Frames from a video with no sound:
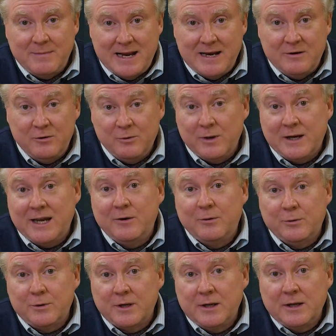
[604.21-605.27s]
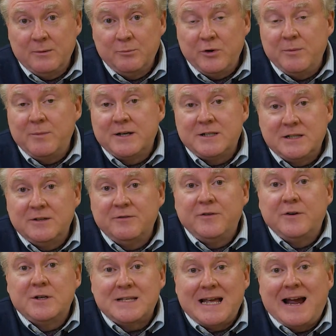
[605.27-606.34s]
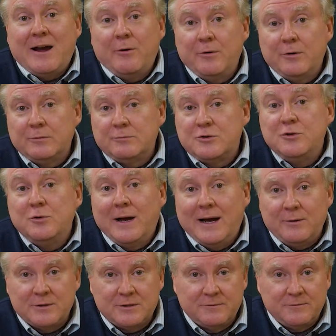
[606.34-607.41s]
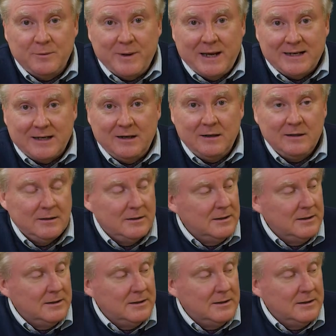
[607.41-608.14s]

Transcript: men who were killed pretty much in the first hour or 2 hours of the battle.